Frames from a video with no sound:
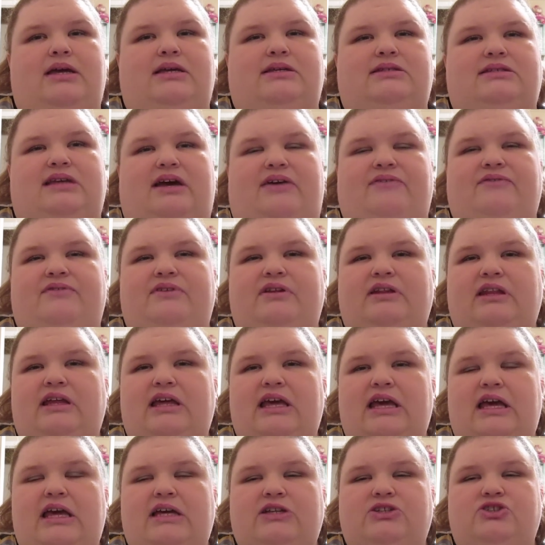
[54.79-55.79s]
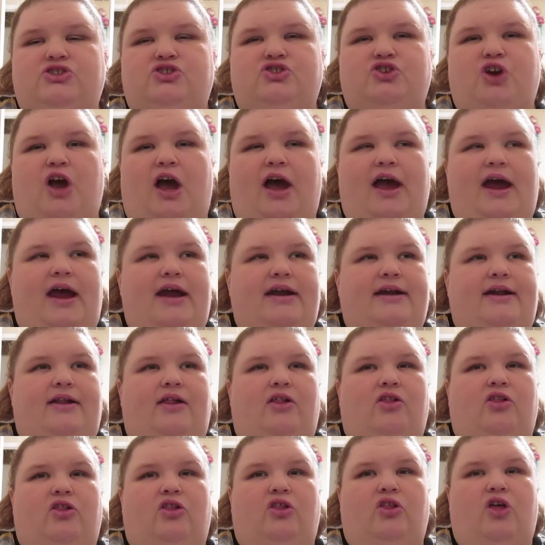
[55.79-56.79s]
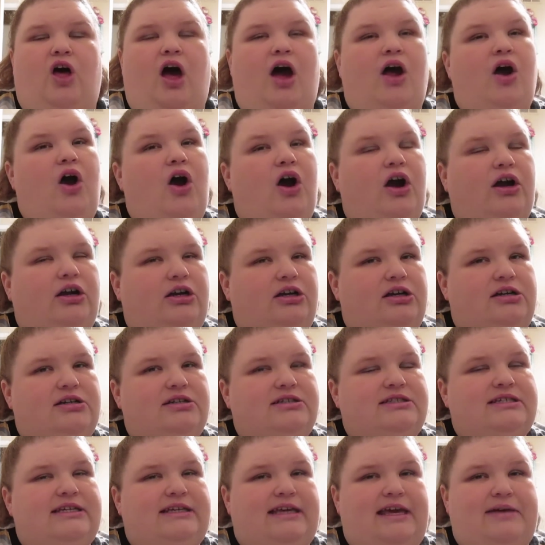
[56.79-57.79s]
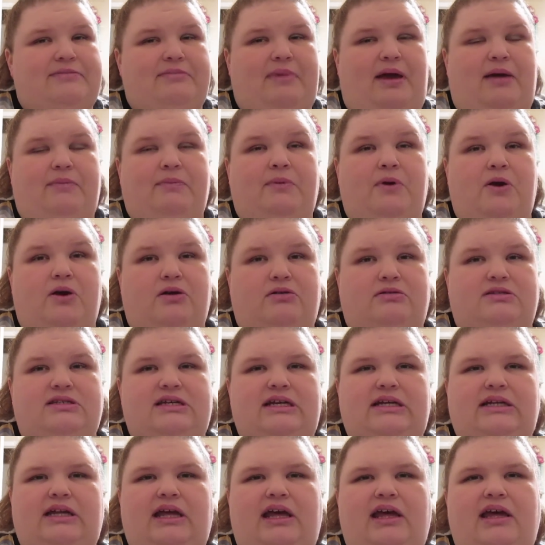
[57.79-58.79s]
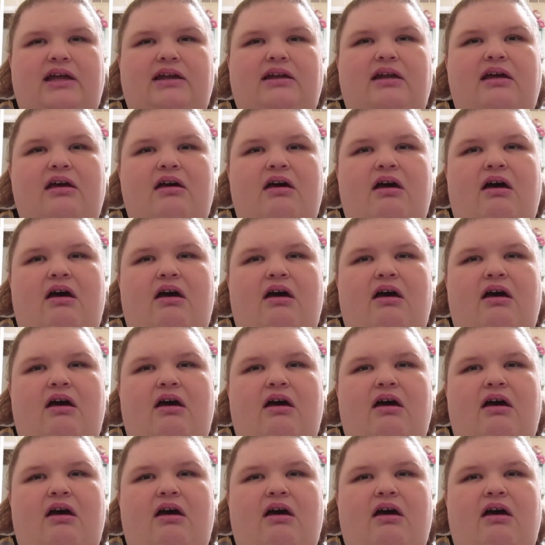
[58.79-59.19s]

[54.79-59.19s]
definitely tried a lot harder to get my protein in.